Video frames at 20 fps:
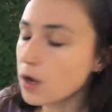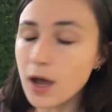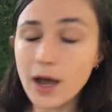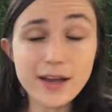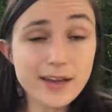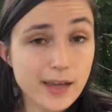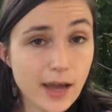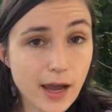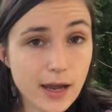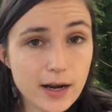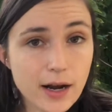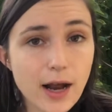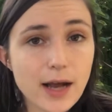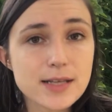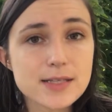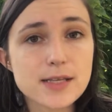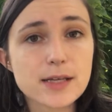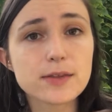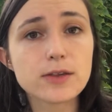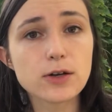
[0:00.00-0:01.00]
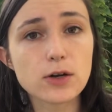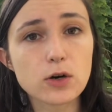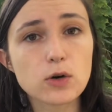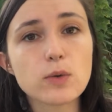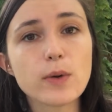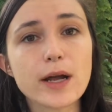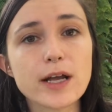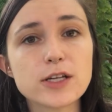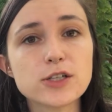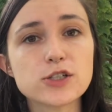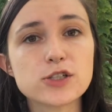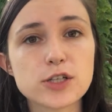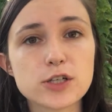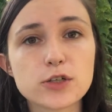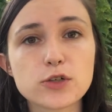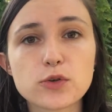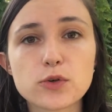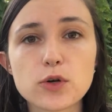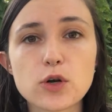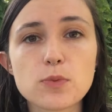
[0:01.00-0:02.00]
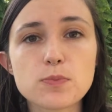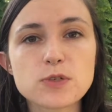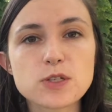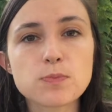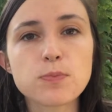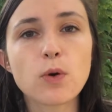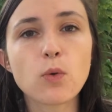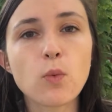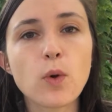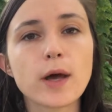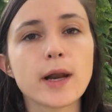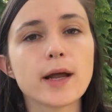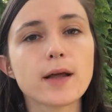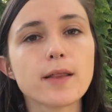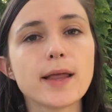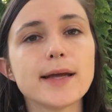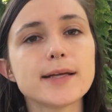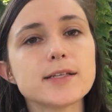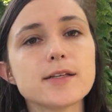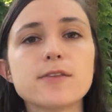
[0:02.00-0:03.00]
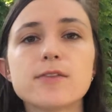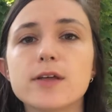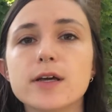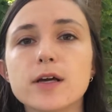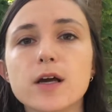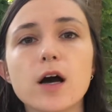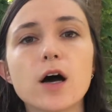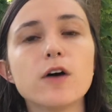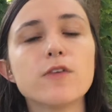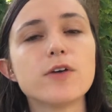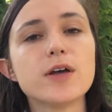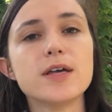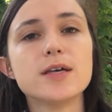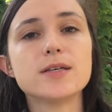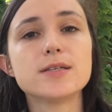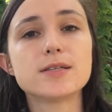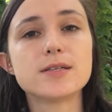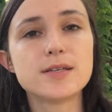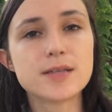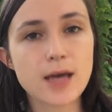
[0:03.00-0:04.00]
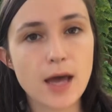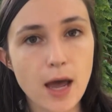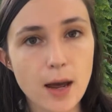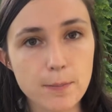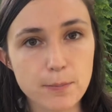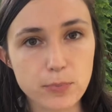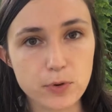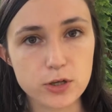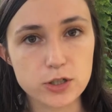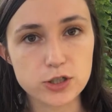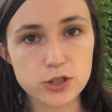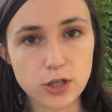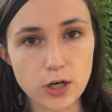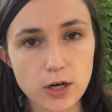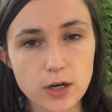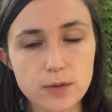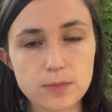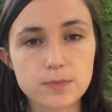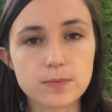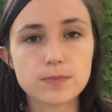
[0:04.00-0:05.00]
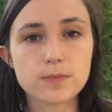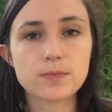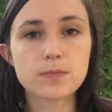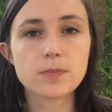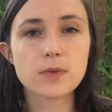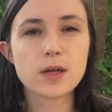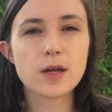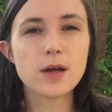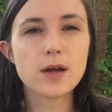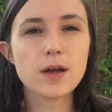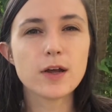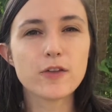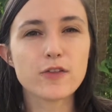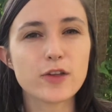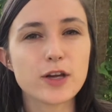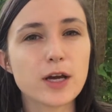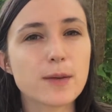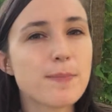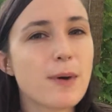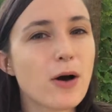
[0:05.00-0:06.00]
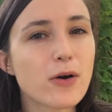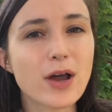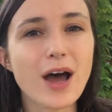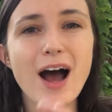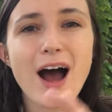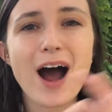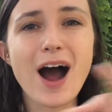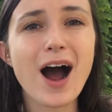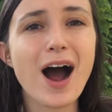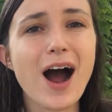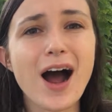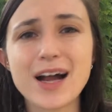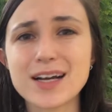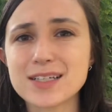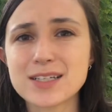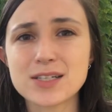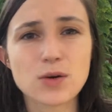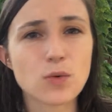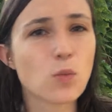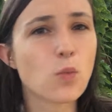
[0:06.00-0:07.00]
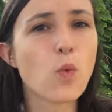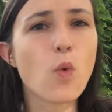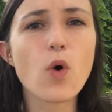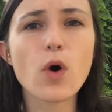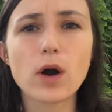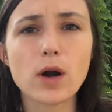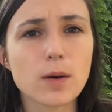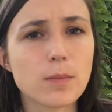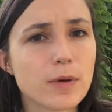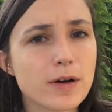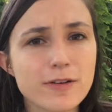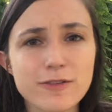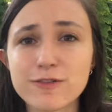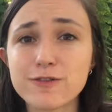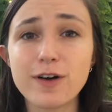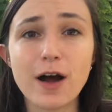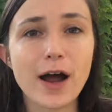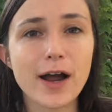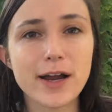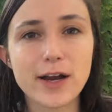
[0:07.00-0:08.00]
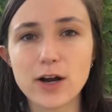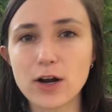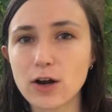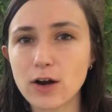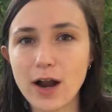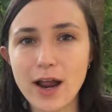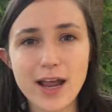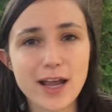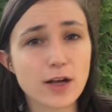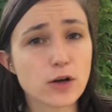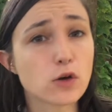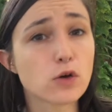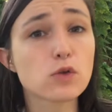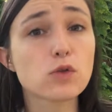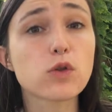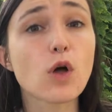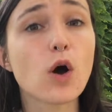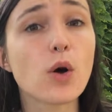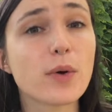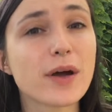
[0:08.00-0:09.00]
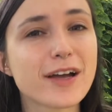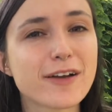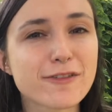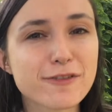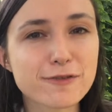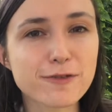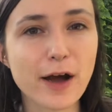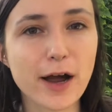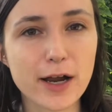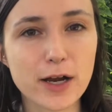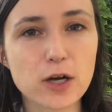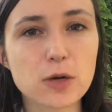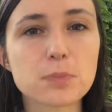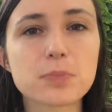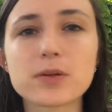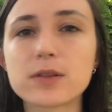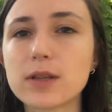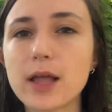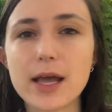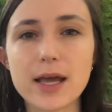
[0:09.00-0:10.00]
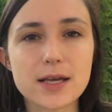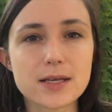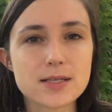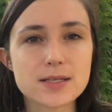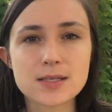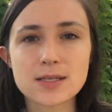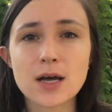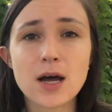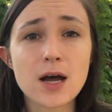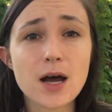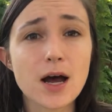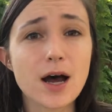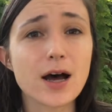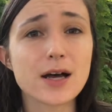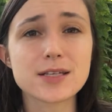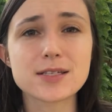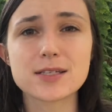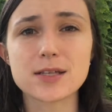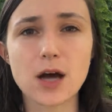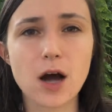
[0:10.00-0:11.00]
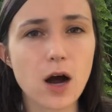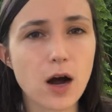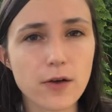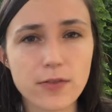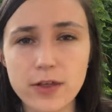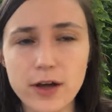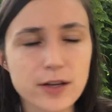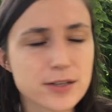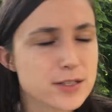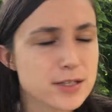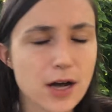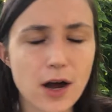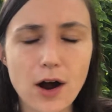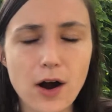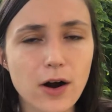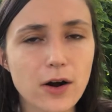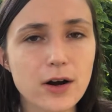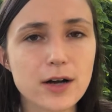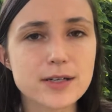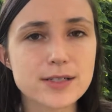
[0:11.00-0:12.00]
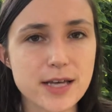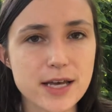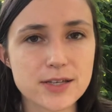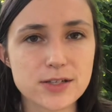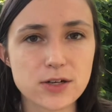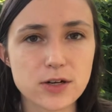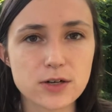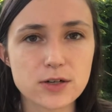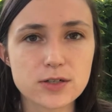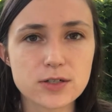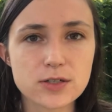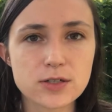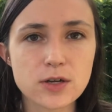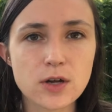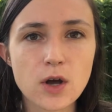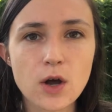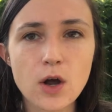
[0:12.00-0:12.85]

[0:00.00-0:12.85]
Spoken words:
Again, I said they're arranged in groups, but what I like to think of is temperature. Think about a hot, warm fire, a glowing fireplace, the Sahara Desert.